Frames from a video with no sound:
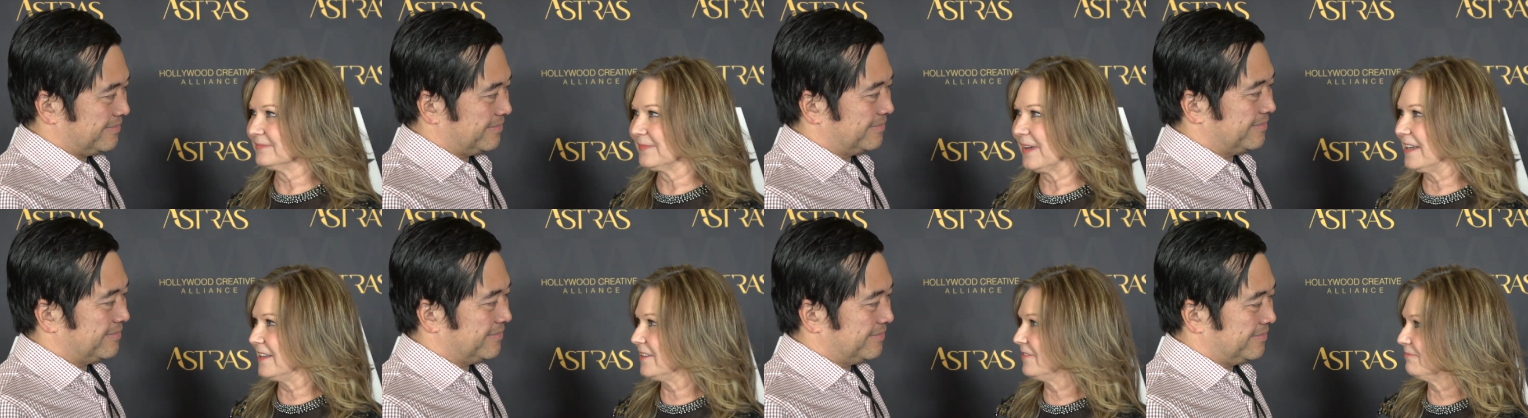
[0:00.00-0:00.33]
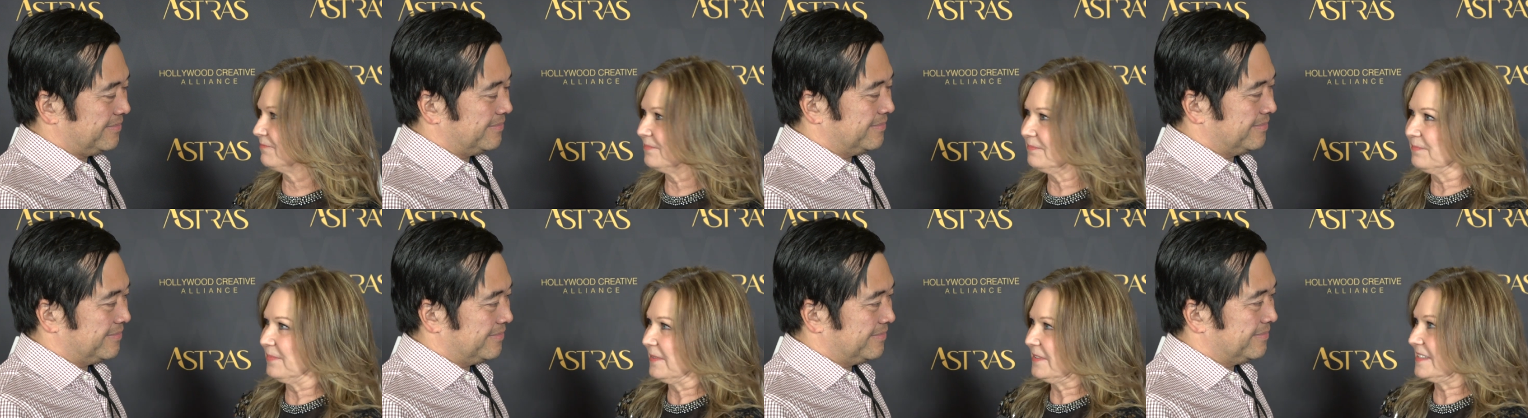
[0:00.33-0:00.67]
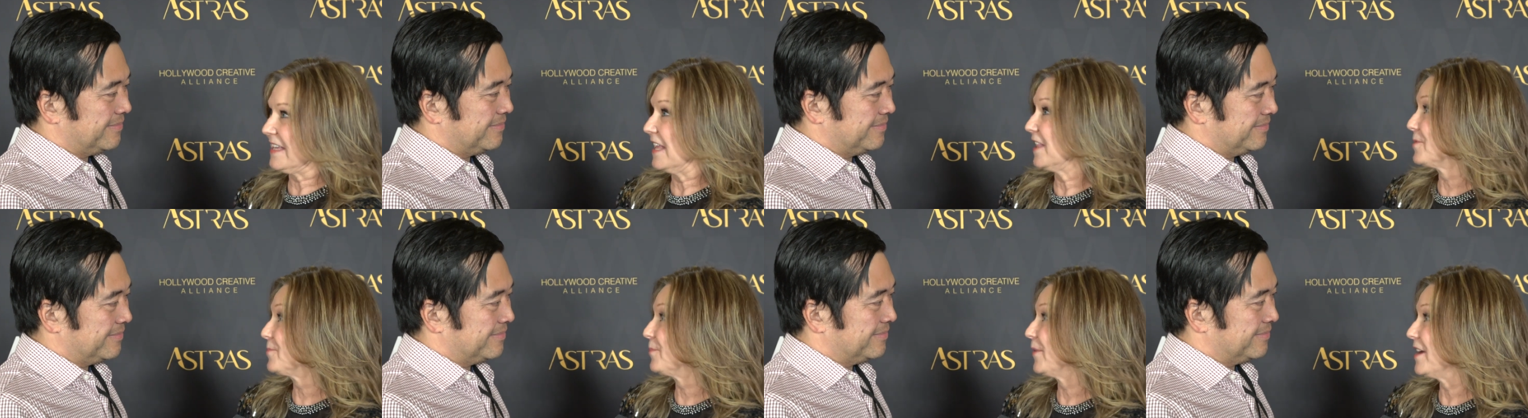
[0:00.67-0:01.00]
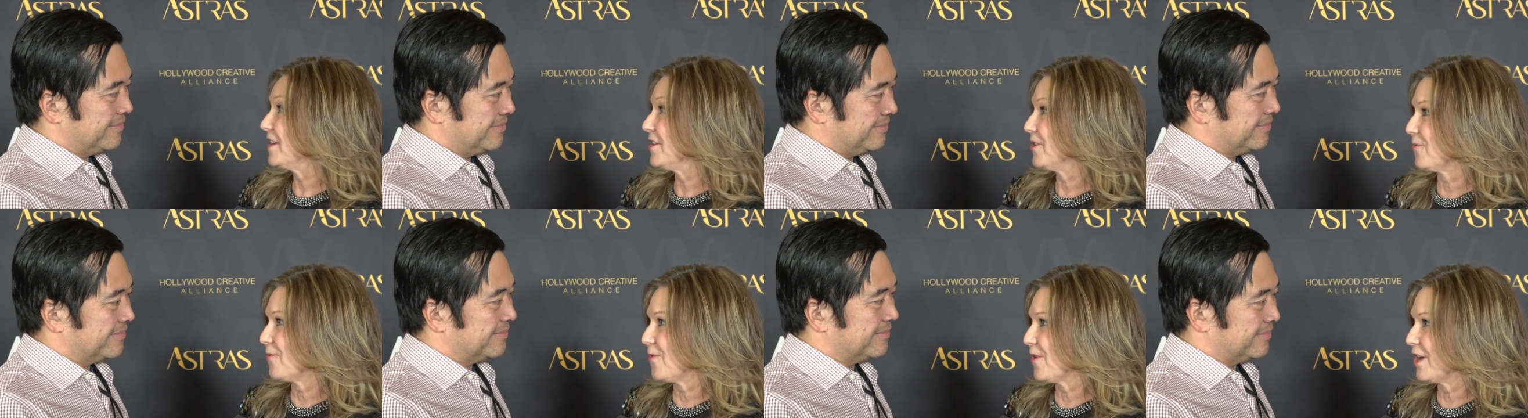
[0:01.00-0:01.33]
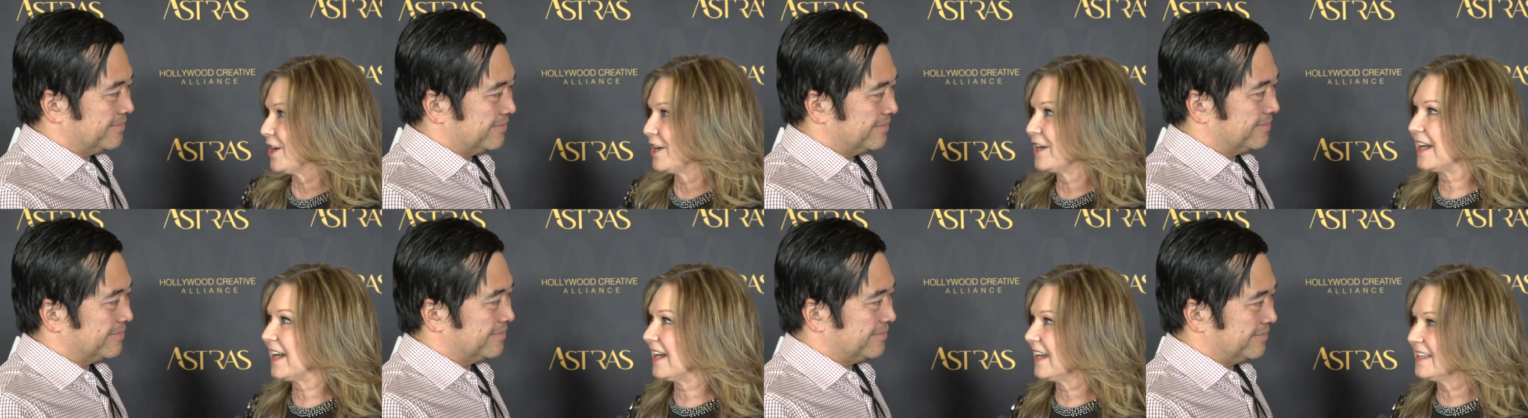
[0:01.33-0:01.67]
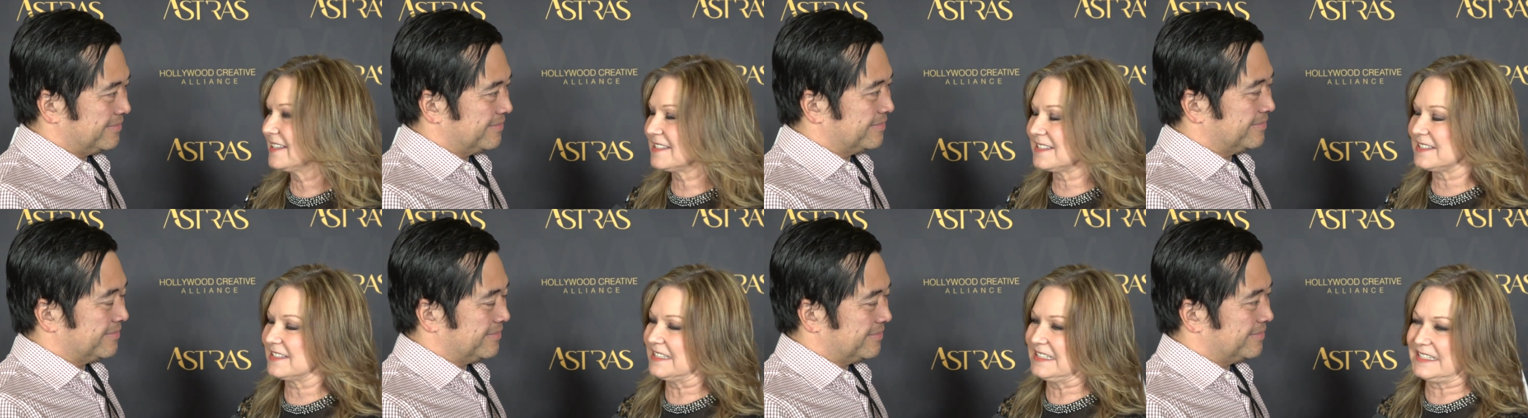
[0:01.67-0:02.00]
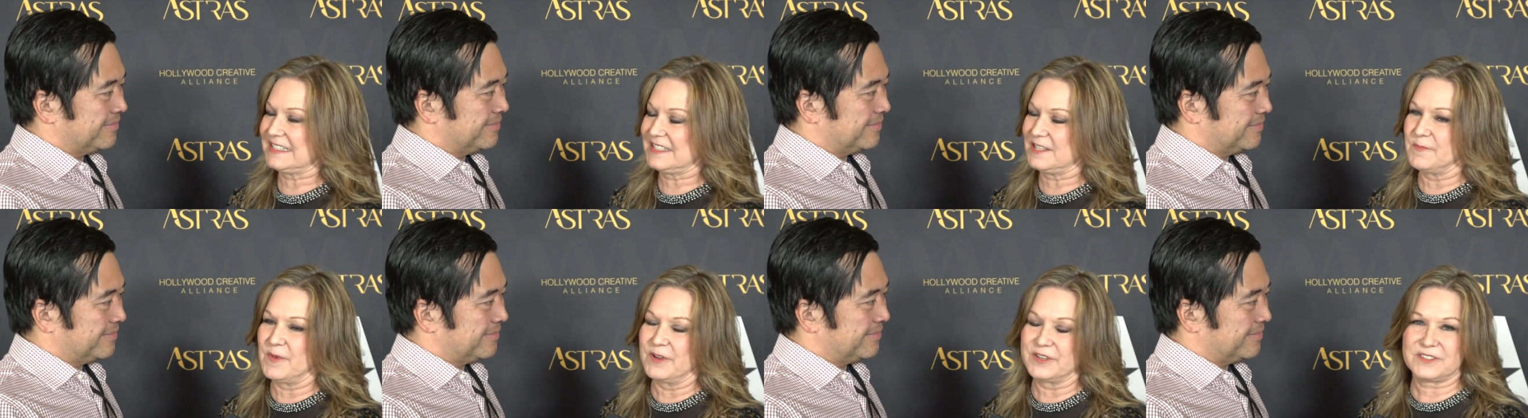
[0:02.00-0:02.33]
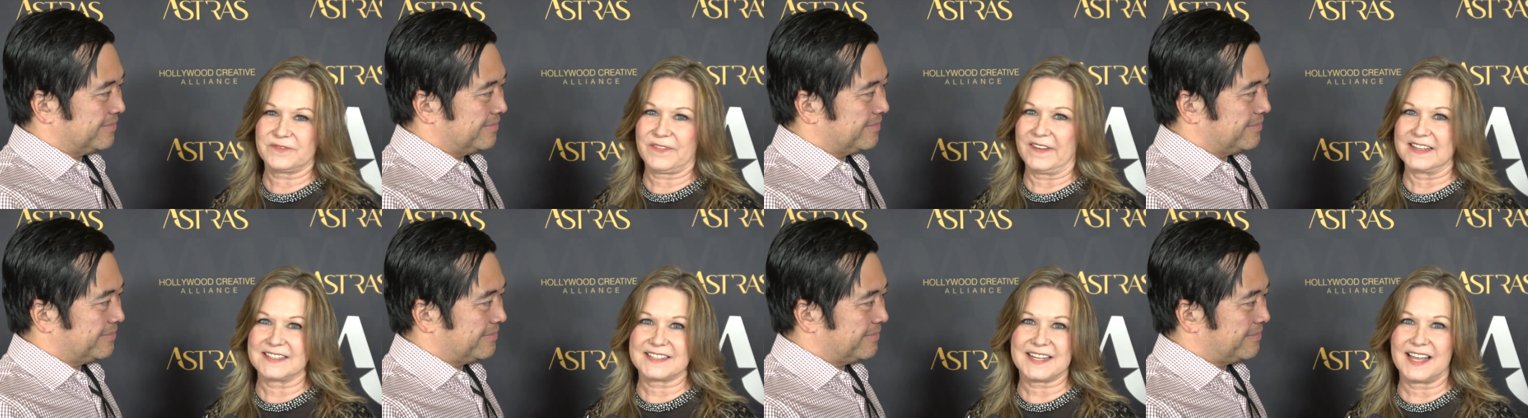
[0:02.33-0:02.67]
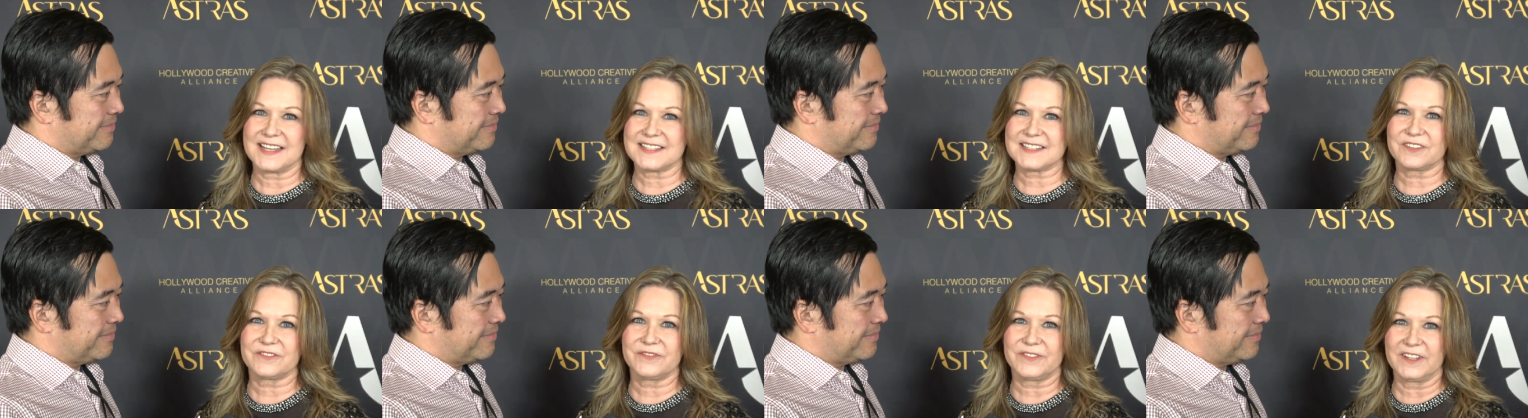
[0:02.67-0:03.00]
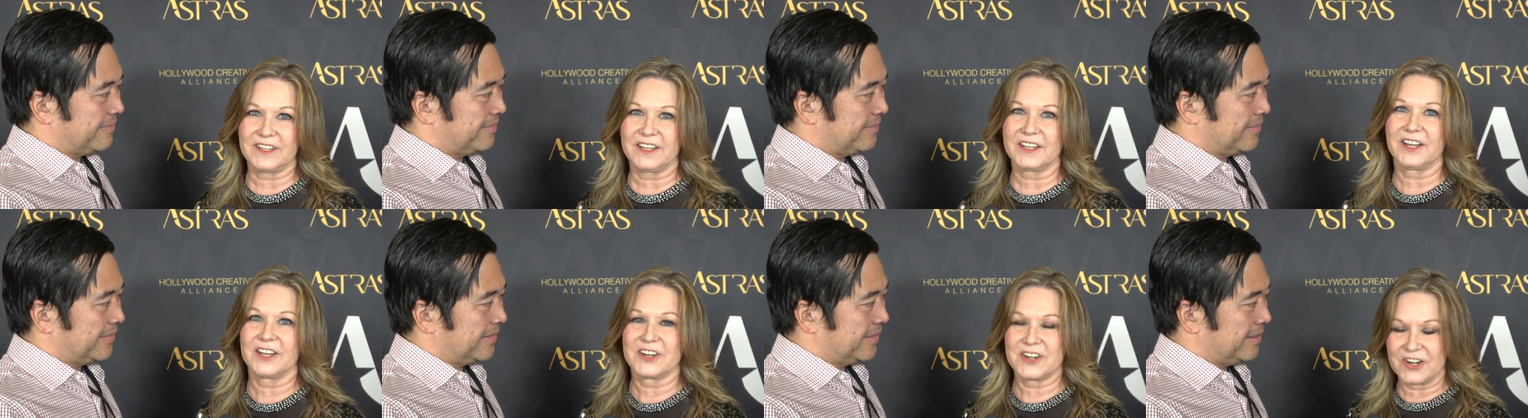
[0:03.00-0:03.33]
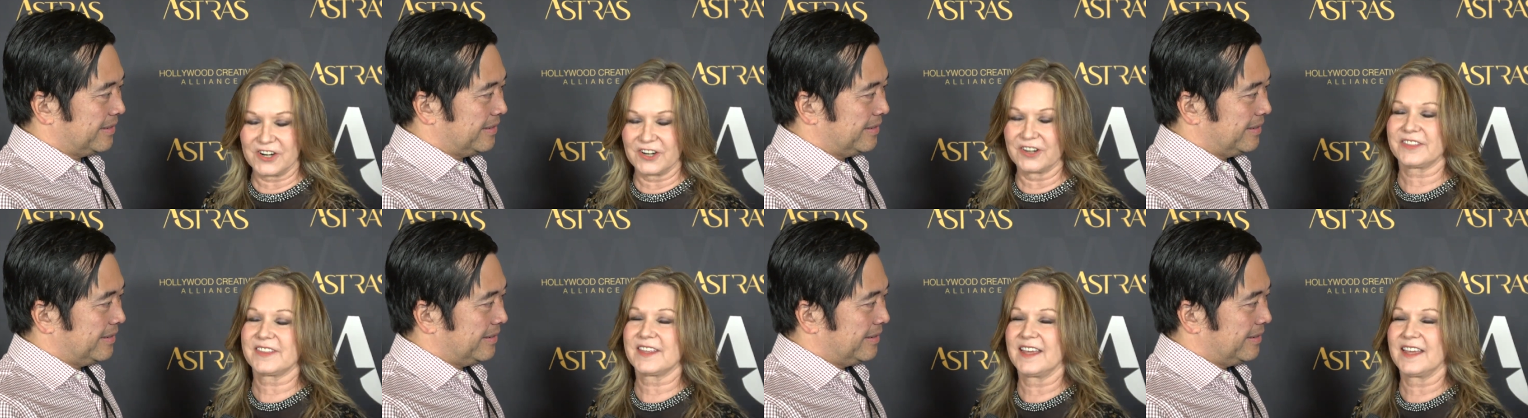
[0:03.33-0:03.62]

Speaker 1: and celebrate your work, it's just the most fantastic feeling on earth.